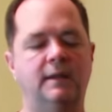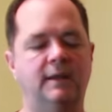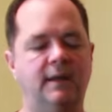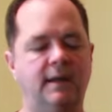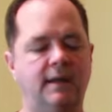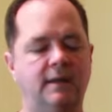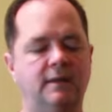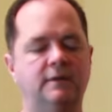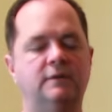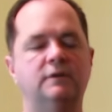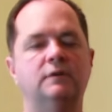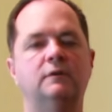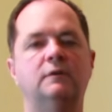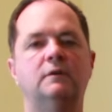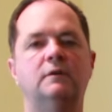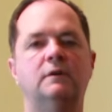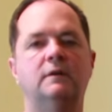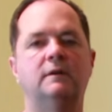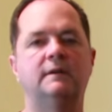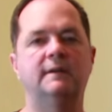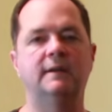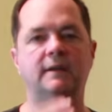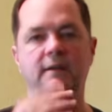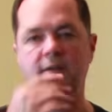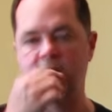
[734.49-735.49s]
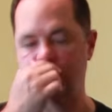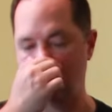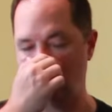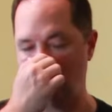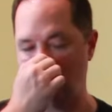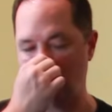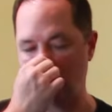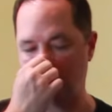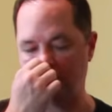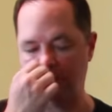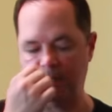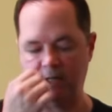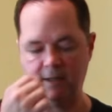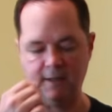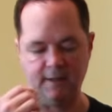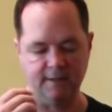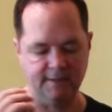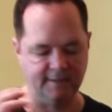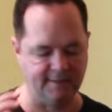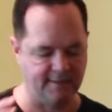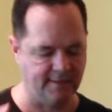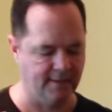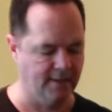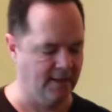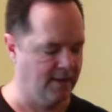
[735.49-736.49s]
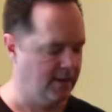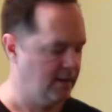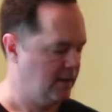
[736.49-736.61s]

latitude, and our telescope's balanced.